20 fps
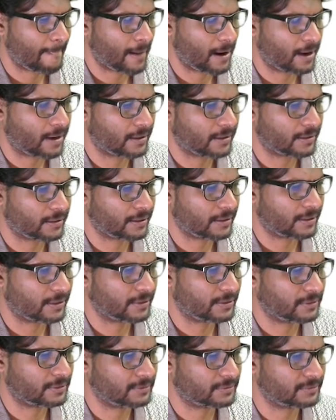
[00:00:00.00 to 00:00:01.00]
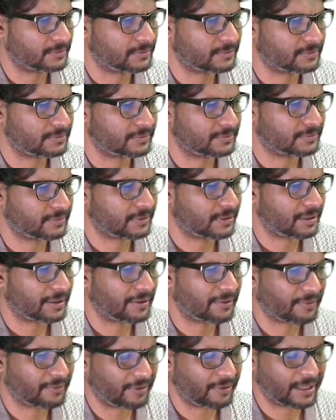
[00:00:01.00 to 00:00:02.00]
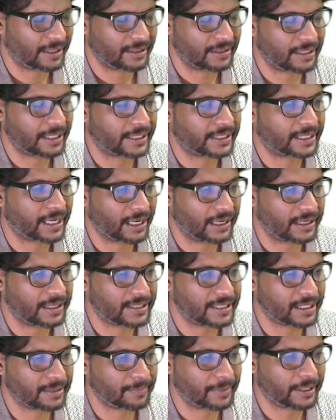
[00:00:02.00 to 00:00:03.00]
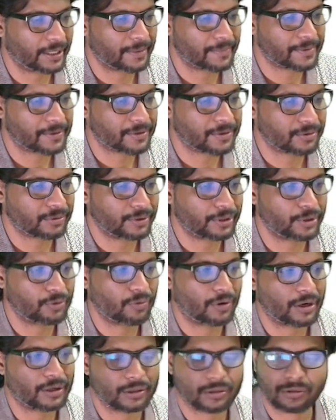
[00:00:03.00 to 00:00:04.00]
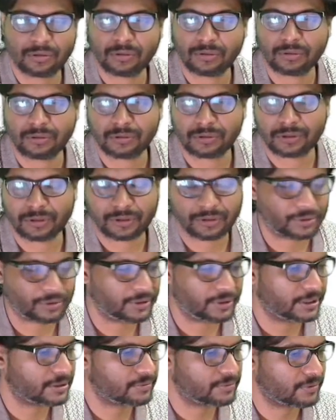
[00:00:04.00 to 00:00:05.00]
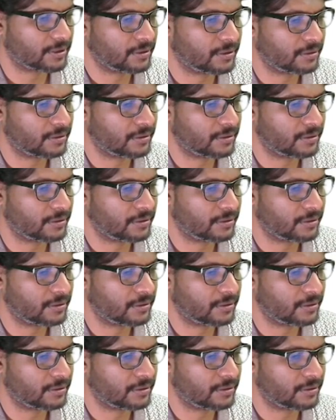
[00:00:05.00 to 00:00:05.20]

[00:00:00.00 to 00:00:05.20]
and when the condition becomes true, you want to show this one,